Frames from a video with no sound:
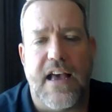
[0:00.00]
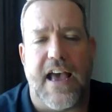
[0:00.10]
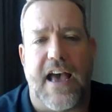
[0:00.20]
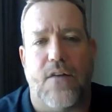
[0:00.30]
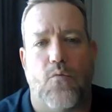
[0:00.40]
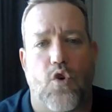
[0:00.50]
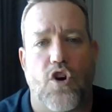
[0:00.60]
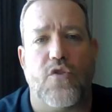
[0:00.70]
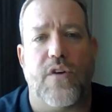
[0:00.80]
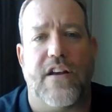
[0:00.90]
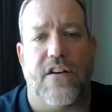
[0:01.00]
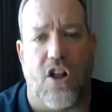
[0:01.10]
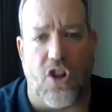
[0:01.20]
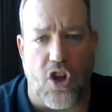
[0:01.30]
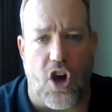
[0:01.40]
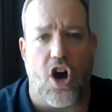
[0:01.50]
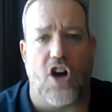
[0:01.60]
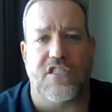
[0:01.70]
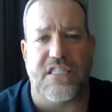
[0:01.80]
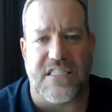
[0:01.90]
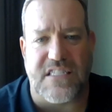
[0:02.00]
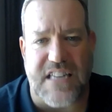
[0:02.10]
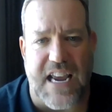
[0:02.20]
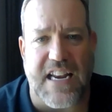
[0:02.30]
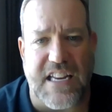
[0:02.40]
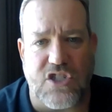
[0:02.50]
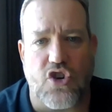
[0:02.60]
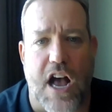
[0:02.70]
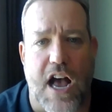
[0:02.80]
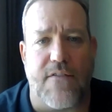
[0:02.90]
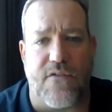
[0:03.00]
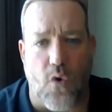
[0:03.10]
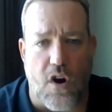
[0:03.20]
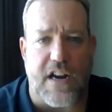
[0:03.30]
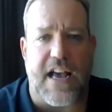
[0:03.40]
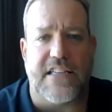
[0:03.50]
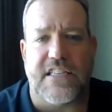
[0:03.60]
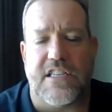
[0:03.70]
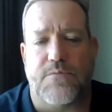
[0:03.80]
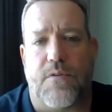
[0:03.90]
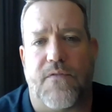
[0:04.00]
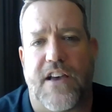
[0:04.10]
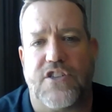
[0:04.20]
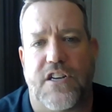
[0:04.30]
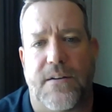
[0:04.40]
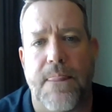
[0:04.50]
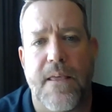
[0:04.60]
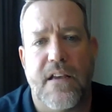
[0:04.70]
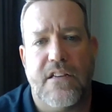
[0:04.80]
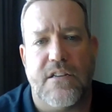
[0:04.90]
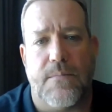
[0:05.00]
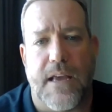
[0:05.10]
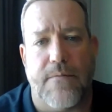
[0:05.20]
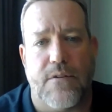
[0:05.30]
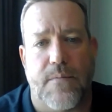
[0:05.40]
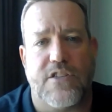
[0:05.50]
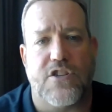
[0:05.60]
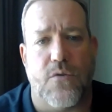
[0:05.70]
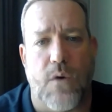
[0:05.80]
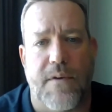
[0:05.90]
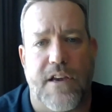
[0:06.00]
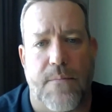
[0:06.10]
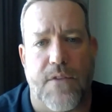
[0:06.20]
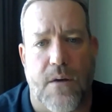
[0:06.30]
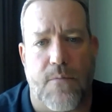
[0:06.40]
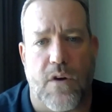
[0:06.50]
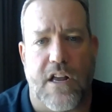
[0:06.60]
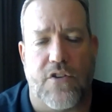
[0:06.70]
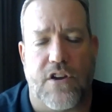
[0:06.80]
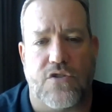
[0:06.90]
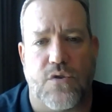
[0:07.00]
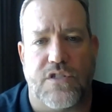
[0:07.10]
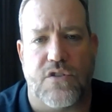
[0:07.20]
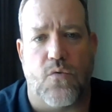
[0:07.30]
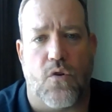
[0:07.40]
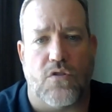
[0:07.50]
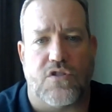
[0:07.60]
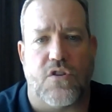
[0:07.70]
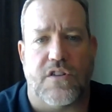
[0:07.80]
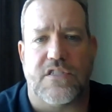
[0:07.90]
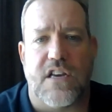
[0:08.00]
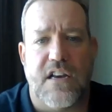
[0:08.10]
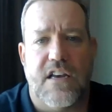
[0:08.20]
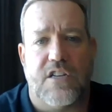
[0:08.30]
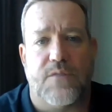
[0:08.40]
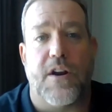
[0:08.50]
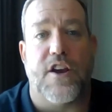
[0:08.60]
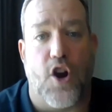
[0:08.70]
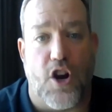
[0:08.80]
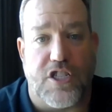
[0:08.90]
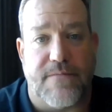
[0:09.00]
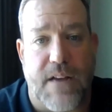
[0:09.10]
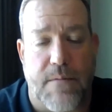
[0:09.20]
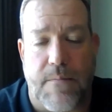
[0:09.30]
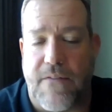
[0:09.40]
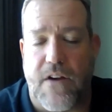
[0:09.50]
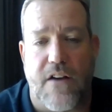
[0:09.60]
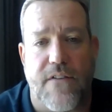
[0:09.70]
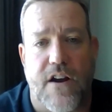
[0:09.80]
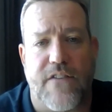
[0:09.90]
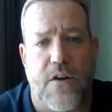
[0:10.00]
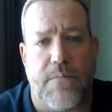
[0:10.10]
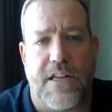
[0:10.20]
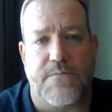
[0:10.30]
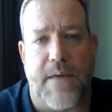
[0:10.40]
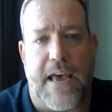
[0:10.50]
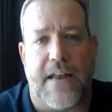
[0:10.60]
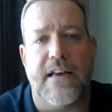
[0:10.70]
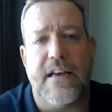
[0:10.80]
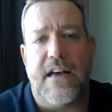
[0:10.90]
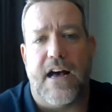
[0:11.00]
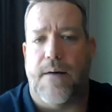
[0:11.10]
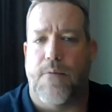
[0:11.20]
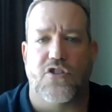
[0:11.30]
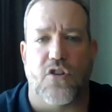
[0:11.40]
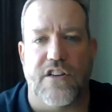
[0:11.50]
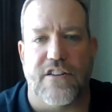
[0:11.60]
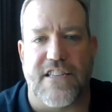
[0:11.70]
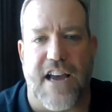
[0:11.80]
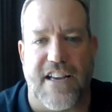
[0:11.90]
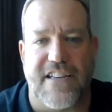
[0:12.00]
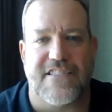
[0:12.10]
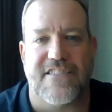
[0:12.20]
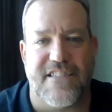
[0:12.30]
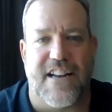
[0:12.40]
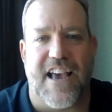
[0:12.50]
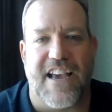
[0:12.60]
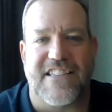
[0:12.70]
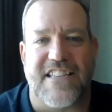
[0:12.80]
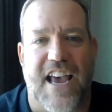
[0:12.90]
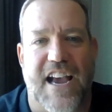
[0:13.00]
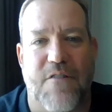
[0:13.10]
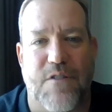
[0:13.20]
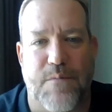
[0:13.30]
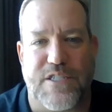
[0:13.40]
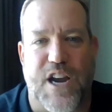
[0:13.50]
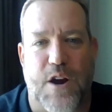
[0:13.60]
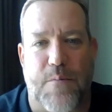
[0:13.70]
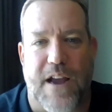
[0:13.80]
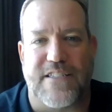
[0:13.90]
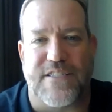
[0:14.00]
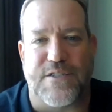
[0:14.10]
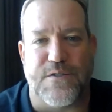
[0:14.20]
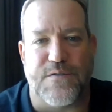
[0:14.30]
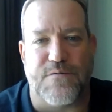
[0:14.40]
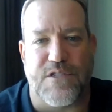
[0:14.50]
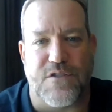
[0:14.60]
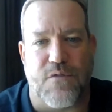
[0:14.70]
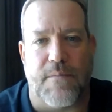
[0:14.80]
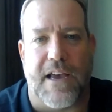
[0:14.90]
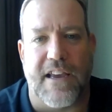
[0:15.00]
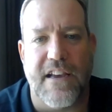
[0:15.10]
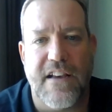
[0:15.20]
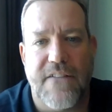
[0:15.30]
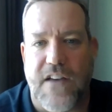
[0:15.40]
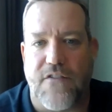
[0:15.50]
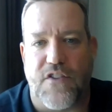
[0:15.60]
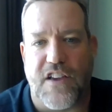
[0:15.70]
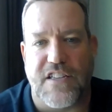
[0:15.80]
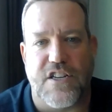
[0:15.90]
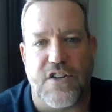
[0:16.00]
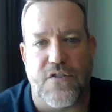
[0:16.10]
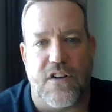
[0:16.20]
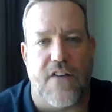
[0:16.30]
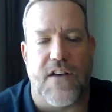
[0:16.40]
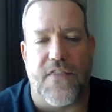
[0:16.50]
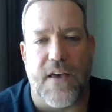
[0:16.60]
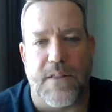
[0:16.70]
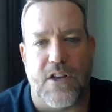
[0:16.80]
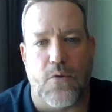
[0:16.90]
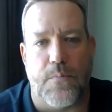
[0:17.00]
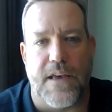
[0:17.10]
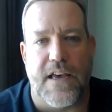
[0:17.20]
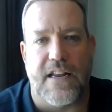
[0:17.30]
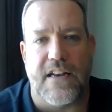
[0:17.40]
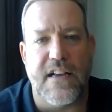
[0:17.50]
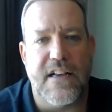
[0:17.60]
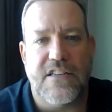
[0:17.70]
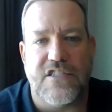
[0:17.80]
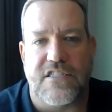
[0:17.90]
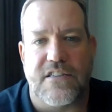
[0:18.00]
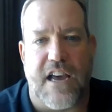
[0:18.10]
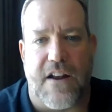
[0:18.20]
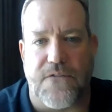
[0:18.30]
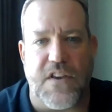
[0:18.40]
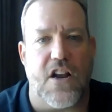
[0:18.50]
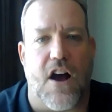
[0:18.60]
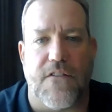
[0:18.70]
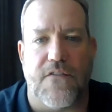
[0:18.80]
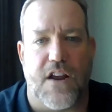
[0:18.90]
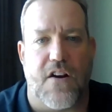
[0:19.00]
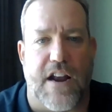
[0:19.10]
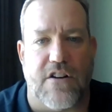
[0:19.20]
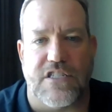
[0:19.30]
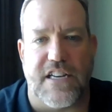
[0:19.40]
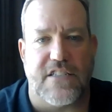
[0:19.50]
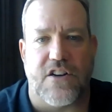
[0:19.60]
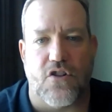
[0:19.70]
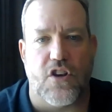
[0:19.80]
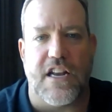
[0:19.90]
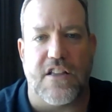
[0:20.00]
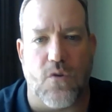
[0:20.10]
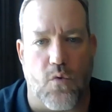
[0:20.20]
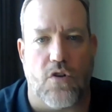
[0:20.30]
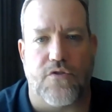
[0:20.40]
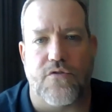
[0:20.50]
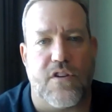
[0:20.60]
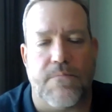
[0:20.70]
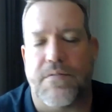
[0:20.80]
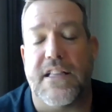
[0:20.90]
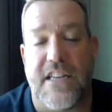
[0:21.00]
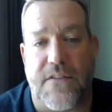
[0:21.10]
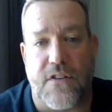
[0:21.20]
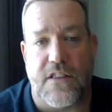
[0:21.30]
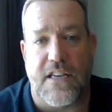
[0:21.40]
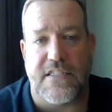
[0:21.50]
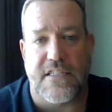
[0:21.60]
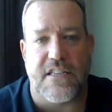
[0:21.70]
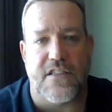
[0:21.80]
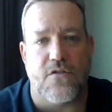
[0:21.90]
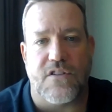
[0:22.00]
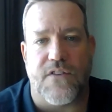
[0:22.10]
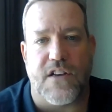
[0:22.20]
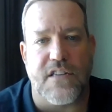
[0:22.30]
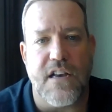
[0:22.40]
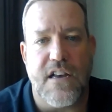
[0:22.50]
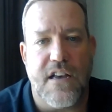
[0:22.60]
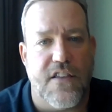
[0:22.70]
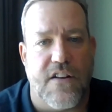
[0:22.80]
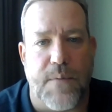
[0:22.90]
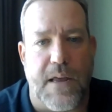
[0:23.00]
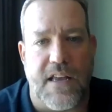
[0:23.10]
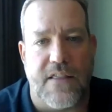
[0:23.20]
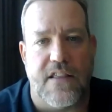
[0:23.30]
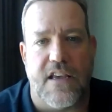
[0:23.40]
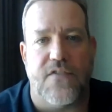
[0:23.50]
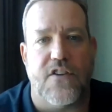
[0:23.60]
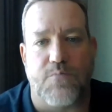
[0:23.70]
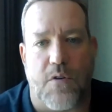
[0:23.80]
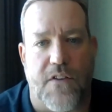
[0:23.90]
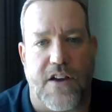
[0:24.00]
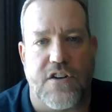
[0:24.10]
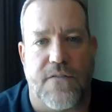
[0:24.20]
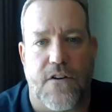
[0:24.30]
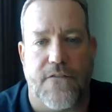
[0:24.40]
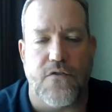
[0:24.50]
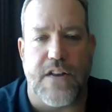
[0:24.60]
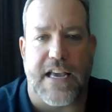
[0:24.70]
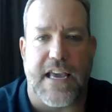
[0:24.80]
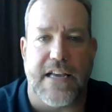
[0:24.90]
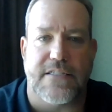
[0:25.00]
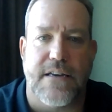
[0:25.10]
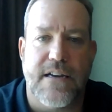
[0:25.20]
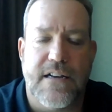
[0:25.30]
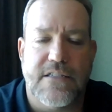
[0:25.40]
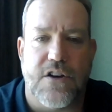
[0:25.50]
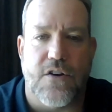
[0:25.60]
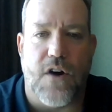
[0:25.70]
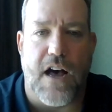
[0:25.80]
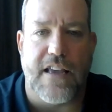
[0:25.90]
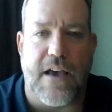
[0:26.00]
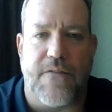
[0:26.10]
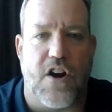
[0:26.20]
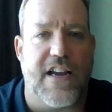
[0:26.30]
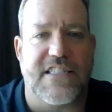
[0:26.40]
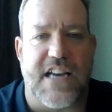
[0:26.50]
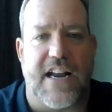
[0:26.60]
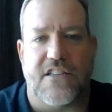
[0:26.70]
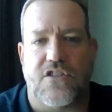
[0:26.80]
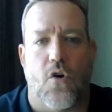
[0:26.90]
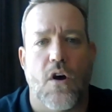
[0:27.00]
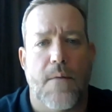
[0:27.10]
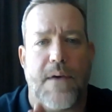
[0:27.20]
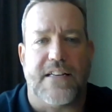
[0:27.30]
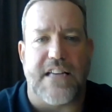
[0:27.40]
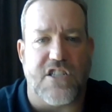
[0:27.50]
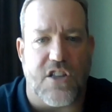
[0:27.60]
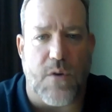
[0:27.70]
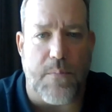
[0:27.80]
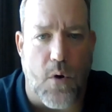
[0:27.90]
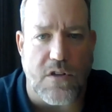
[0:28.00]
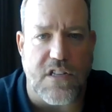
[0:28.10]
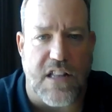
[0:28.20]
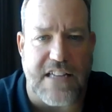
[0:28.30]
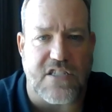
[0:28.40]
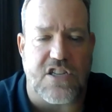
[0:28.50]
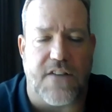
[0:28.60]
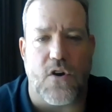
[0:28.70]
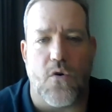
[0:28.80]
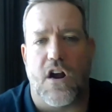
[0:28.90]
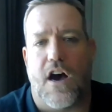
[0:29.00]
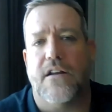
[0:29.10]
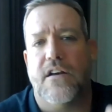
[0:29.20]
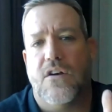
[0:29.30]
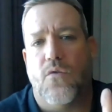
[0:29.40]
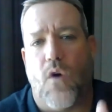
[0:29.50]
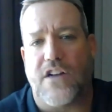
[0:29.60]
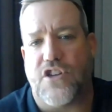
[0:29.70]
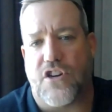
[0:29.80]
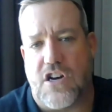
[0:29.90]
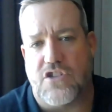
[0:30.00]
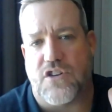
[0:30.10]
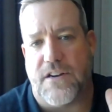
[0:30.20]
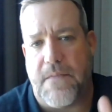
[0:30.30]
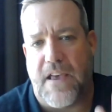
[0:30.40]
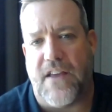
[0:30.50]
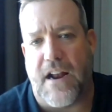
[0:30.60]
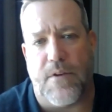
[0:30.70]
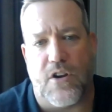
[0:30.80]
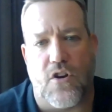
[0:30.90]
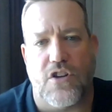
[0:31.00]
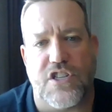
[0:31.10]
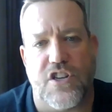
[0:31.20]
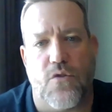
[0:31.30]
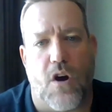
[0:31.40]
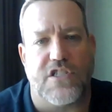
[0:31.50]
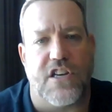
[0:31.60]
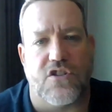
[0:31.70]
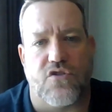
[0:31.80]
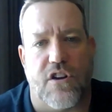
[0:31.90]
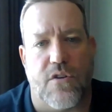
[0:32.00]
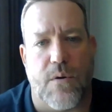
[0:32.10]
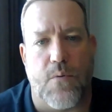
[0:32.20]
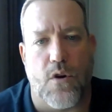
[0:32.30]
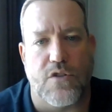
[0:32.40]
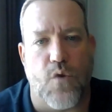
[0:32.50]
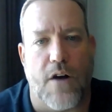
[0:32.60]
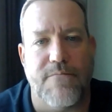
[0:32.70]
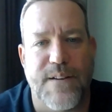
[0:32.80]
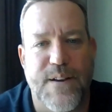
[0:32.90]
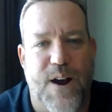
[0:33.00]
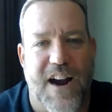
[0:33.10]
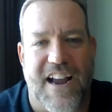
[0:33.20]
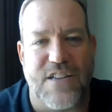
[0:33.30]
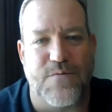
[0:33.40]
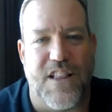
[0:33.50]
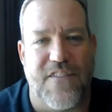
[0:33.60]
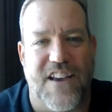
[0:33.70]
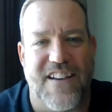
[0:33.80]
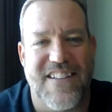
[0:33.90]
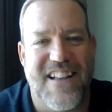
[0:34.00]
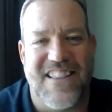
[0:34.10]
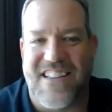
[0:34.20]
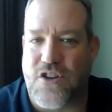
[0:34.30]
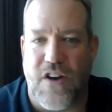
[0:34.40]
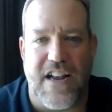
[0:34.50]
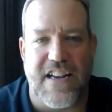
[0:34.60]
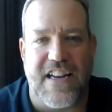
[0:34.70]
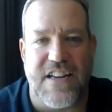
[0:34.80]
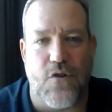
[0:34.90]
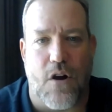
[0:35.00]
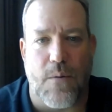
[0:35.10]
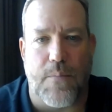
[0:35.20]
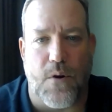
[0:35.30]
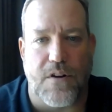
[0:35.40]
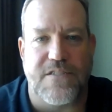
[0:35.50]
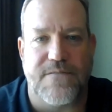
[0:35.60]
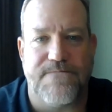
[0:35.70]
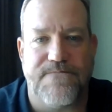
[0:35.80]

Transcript: And we're doing a long, sustaining drive of organizing this profession to be able to make sure that we become the number one healthcare choice in the world. So it's pretty encouraging. I'm a very, very, very blessed man. I'm also a little excited because today I get to hang out with a bunch of chiropractic students, which is one of my favorite things to do, to love on them a little bit and just kind of feed off of their energy as they're looking at the world through completely different lenses than those of us that have been in this profession for a few decades. So yeah, very excited. So pay attention to the reports, lots of stuff going on. Watch your country, and then I'm encouraging you to watch the Australia report as well. All right, guys, we love you. Let's go ahead and get into our reports.